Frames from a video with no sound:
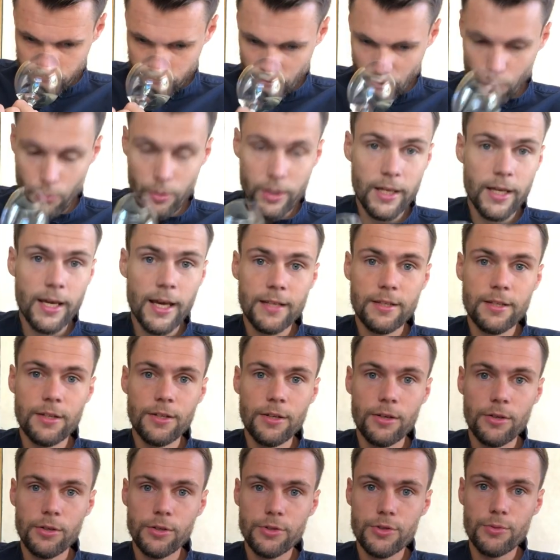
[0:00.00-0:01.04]
We get a
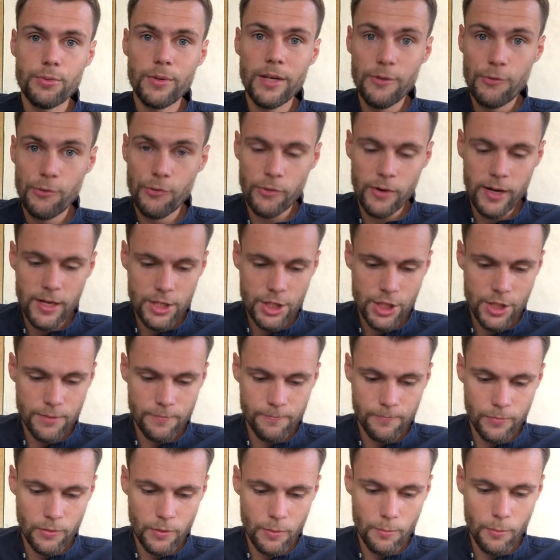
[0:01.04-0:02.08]
nose really fresh,
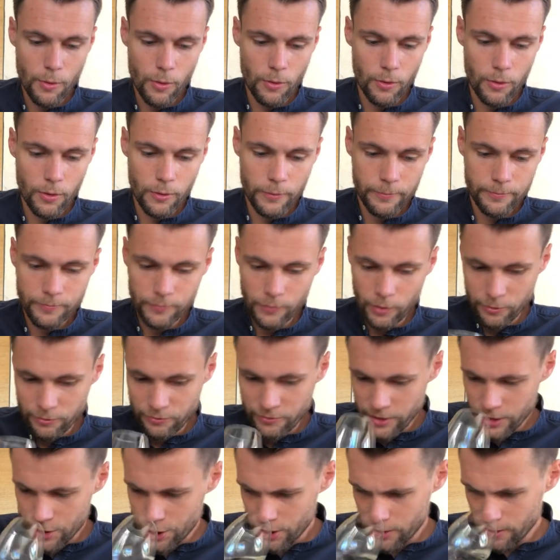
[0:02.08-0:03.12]
more on
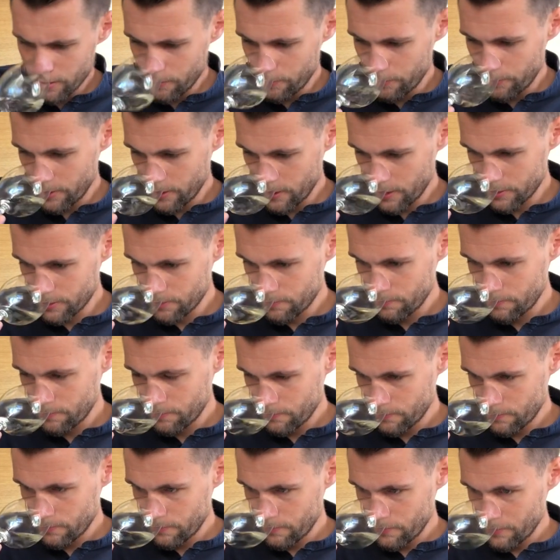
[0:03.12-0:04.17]
vegetal part,
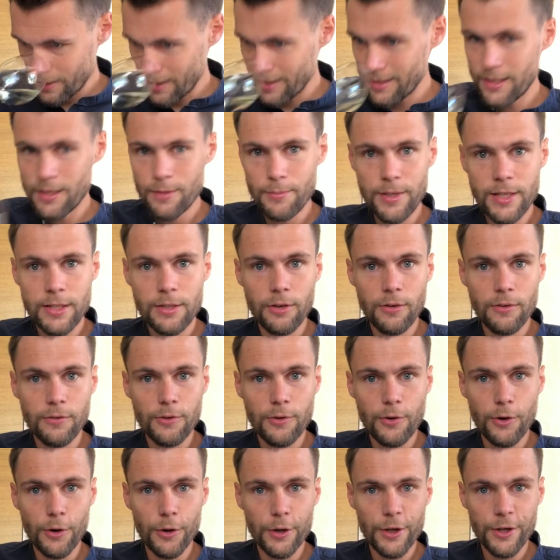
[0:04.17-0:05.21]
little bit of
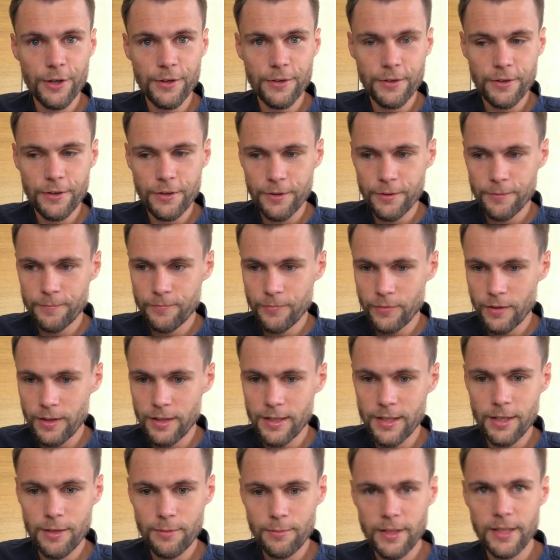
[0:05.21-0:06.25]
coriander,
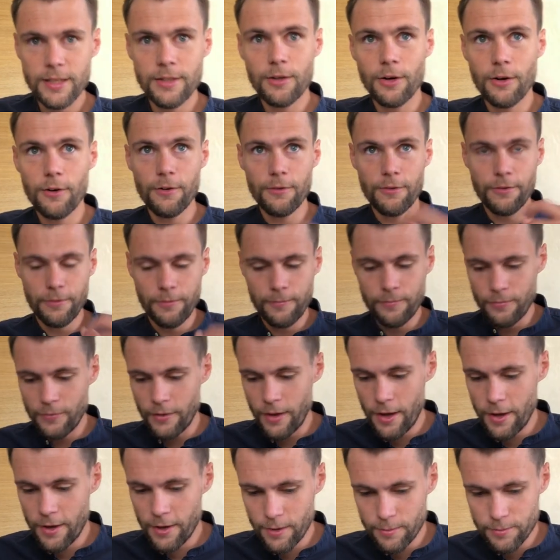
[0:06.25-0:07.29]
little bit of
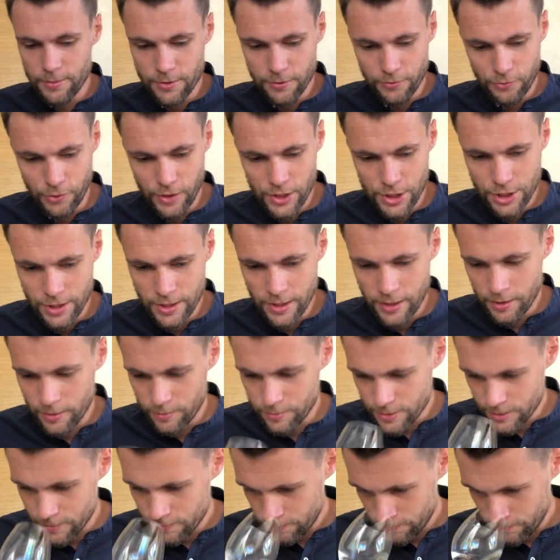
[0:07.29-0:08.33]
herbs, fresh
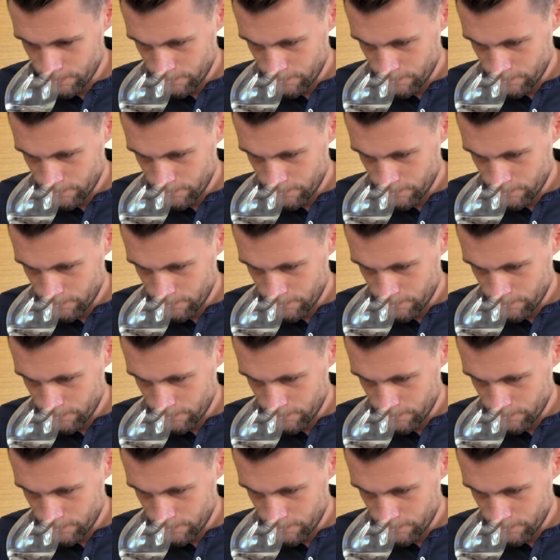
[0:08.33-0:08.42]
herbs.